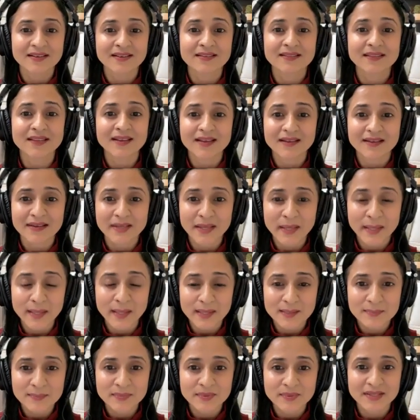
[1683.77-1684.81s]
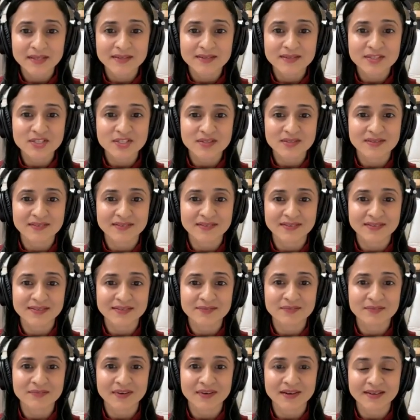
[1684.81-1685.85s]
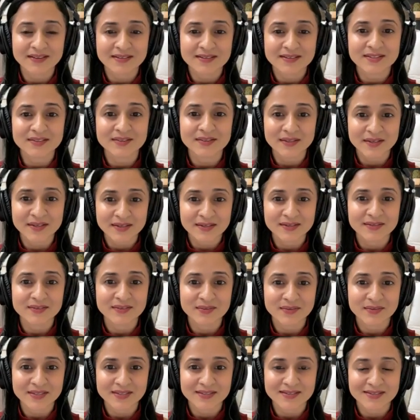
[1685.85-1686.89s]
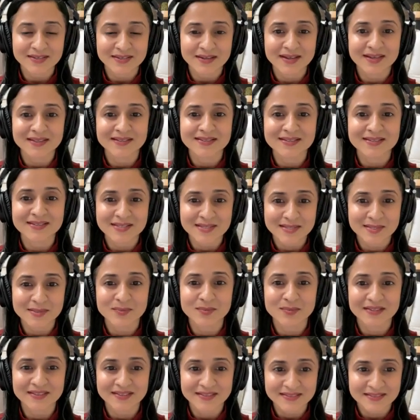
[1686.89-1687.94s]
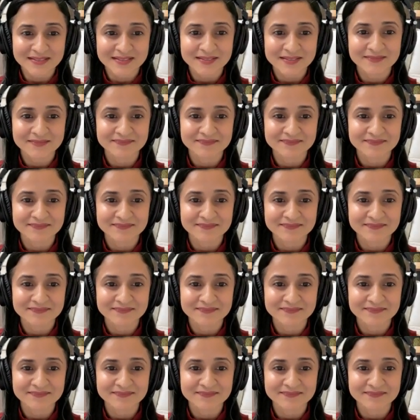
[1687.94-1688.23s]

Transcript: they can help their children find their grit and stick with it.